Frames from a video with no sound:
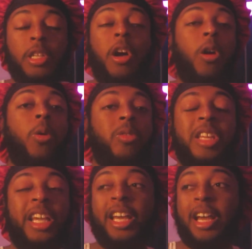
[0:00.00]
No,
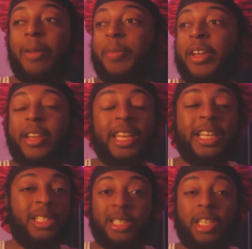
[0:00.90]
nigga.
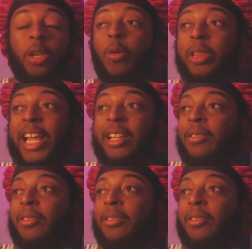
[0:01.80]
He's killed like